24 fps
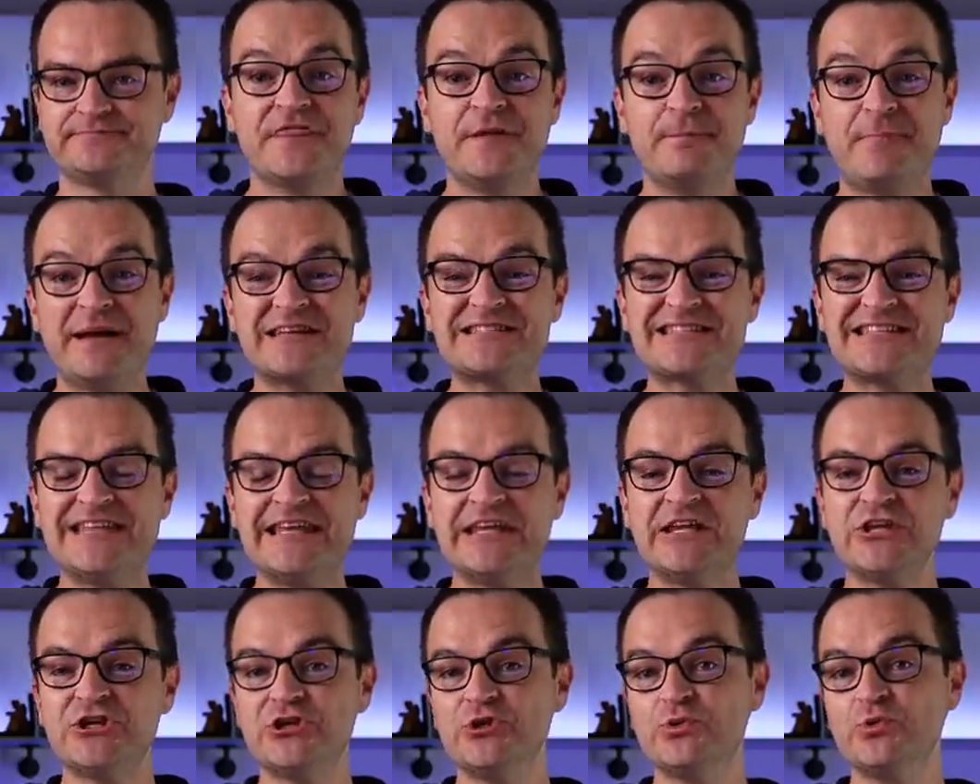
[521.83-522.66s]
The best
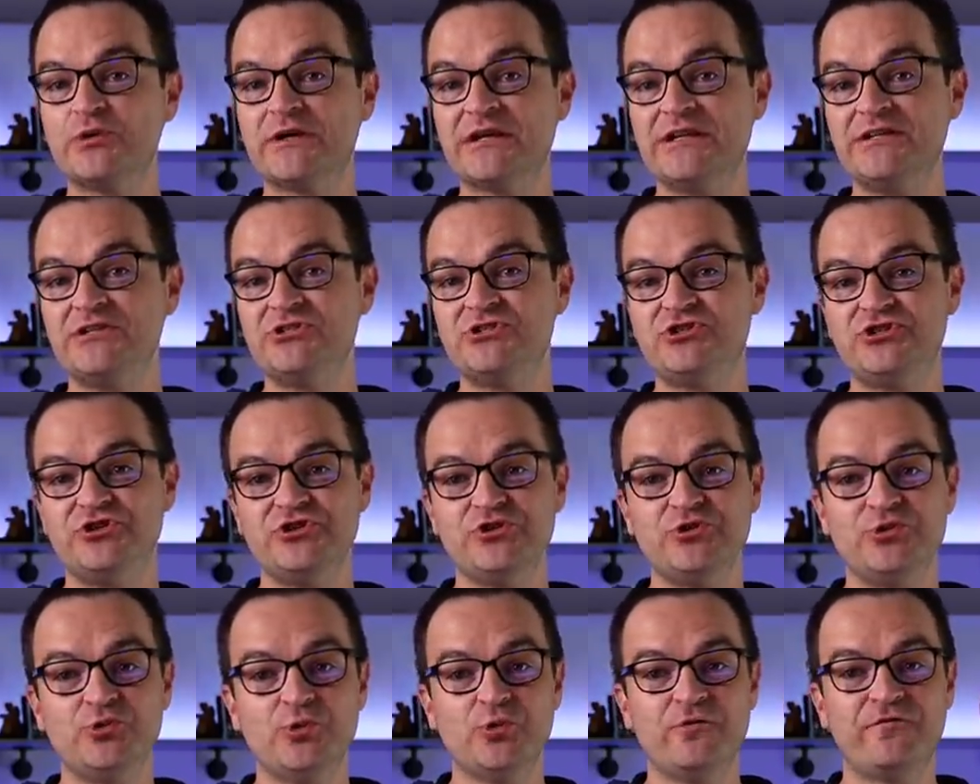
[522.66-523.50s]
thing you can
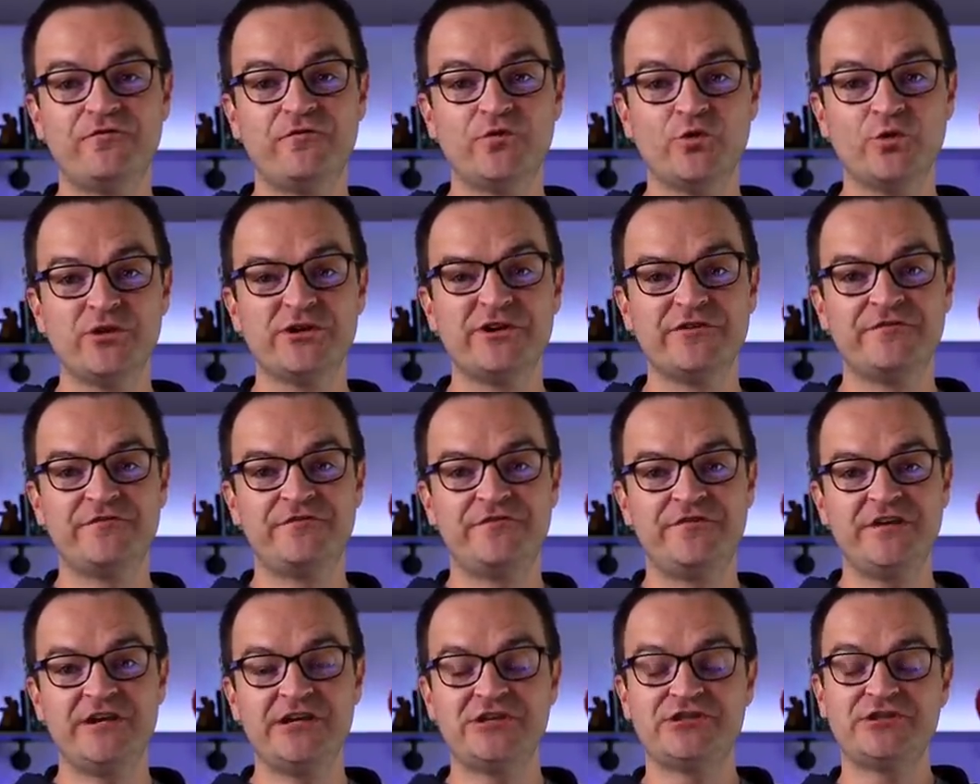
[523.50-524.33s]
do for your
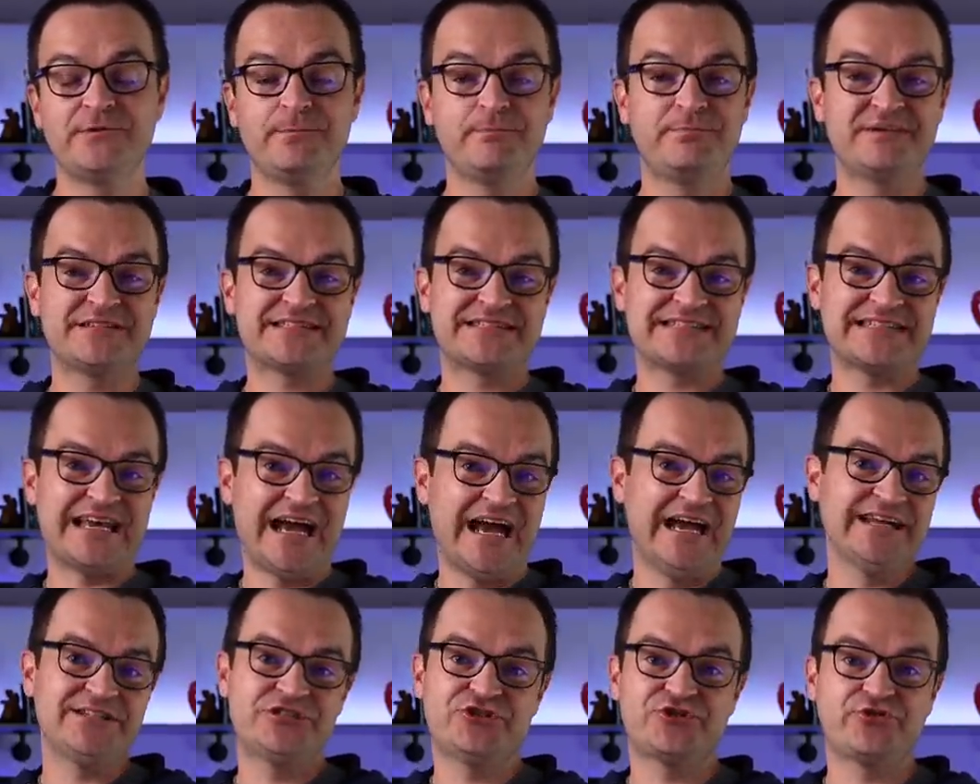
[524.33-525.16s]
fish
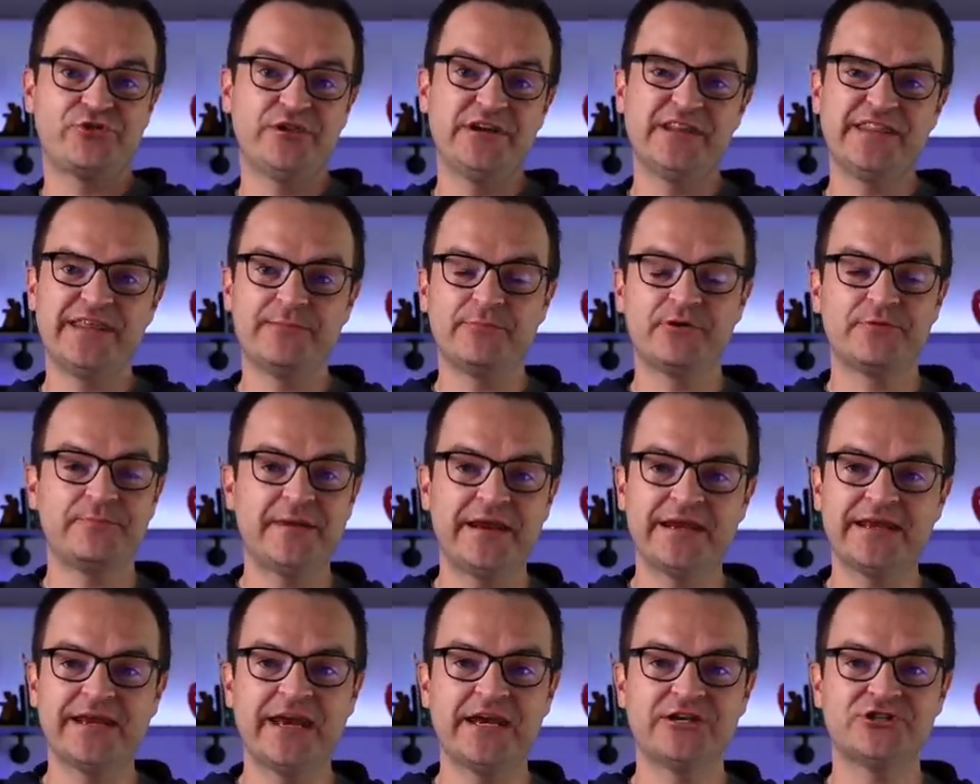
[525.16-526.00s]
besides treating them with
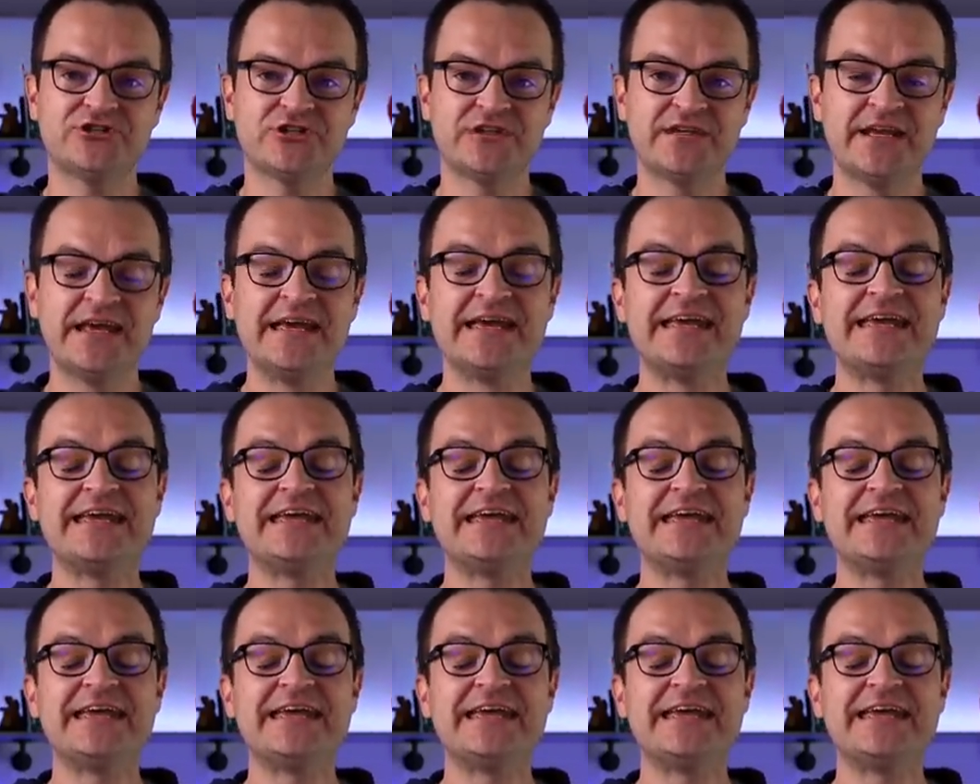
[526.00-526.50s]
medication